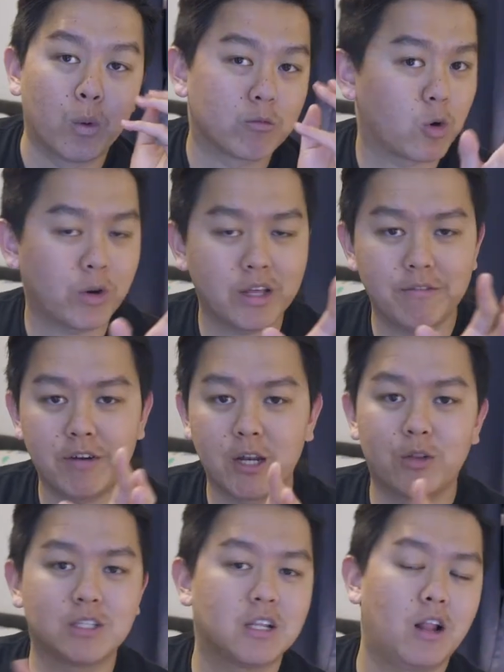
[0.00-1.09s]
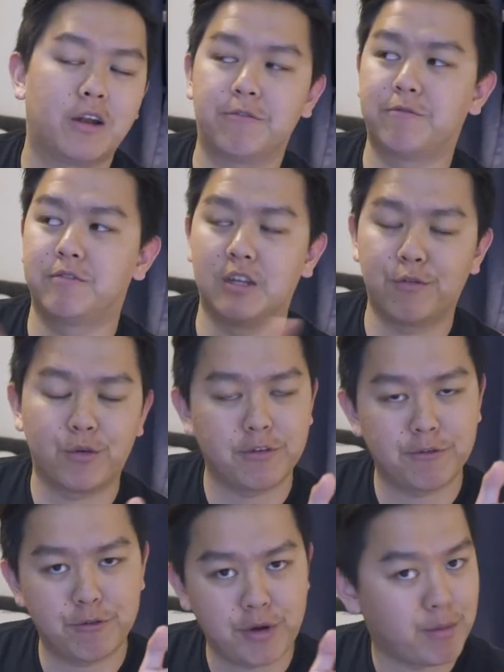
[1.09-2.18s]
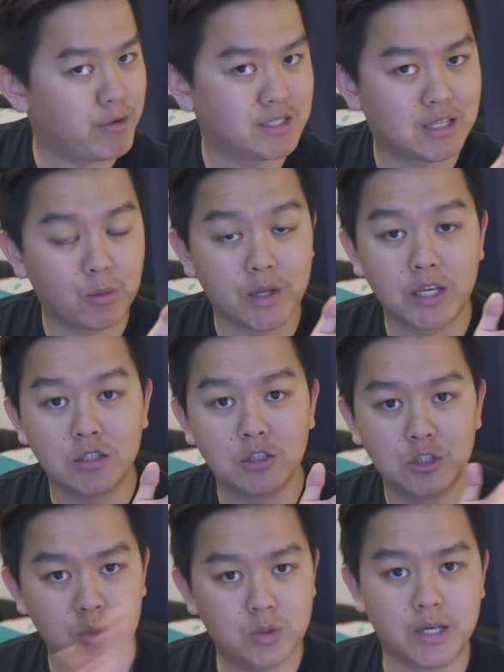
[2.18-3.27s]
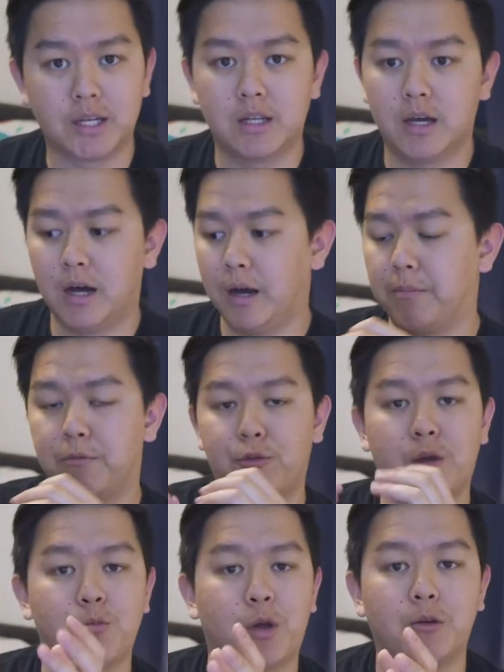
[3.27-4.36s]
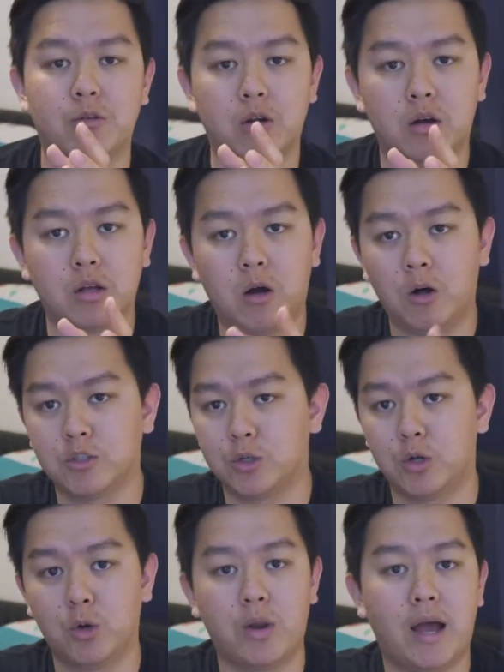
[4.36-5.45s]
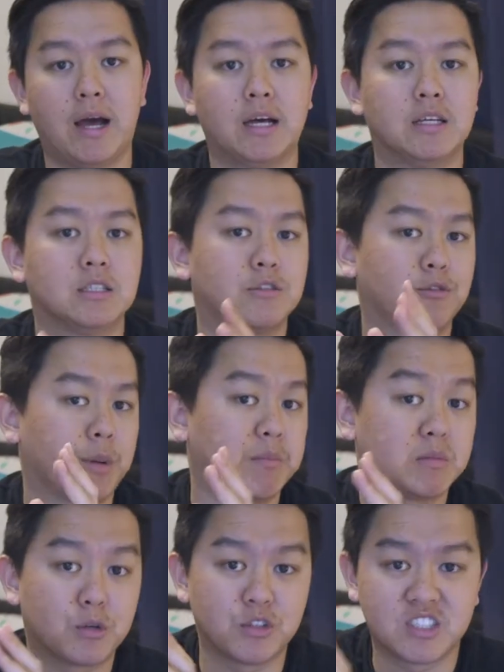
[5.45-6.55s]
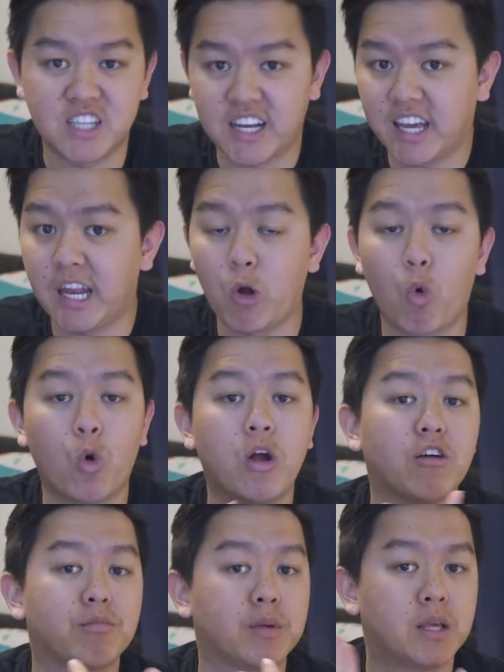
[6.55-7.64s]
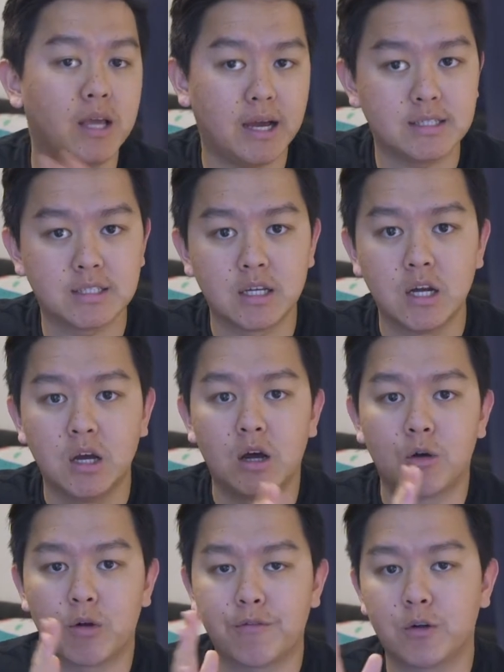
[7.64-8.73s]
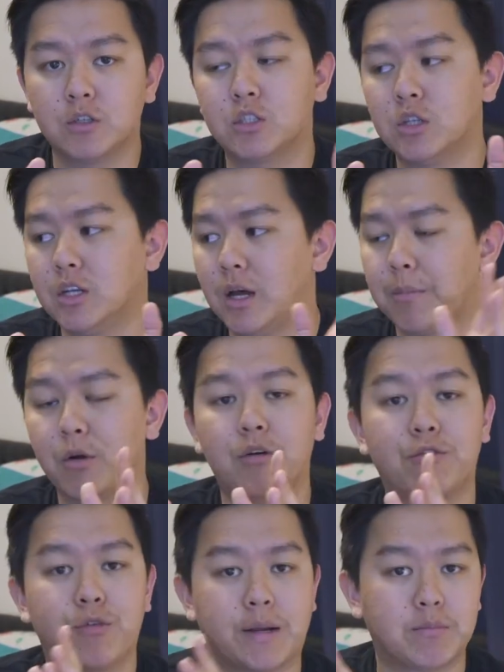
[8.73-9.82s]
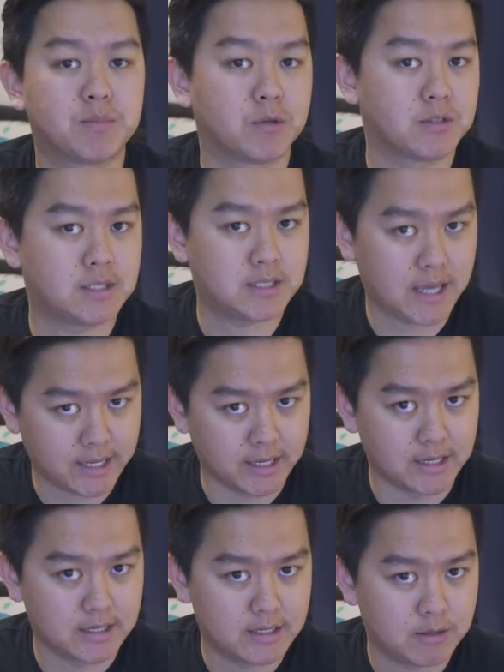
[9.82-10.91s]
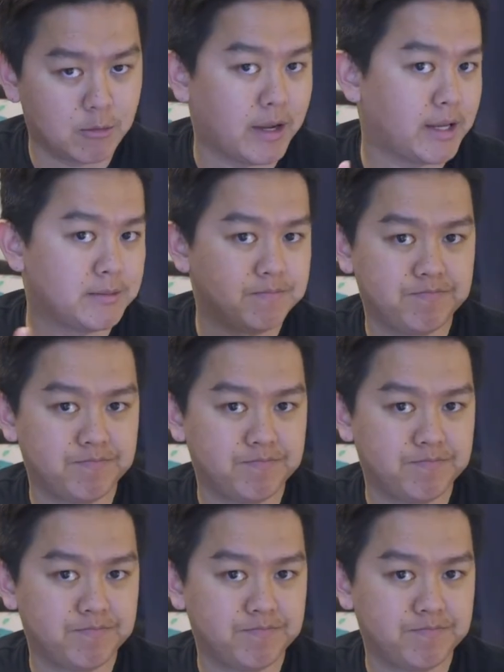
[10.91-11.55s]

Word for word: When recording a video, there's a lot of different frame rates that we can shoot in. Um, frame rate, also known as frames per second or FPS, refers to the number of frames per second, right?